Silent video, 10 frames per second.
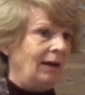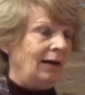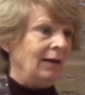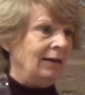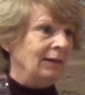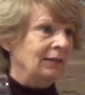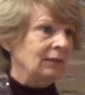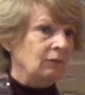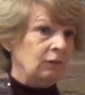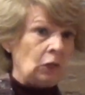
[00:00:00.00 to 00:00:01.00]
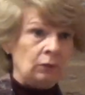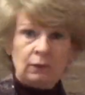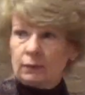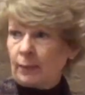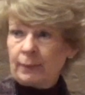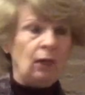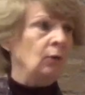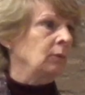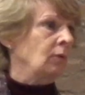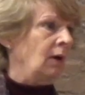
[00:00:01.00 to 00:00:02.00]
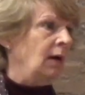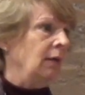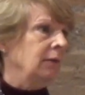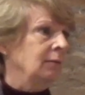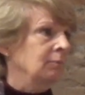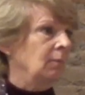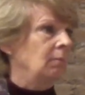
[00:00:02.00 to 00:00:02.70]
So there we go, we've got other